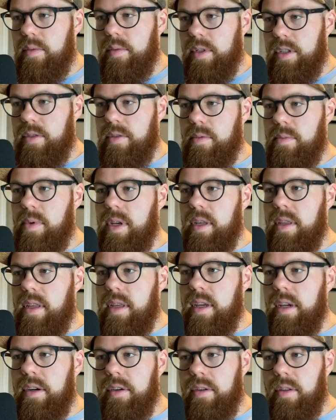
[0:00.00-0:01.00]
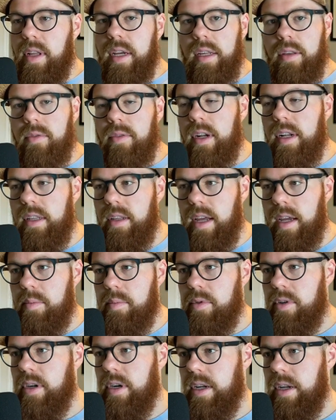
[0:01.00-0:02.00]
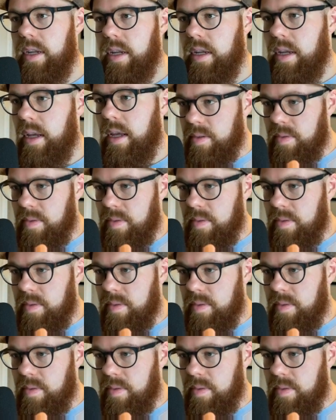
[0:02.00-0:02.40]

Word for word: which would be the underlying threading library,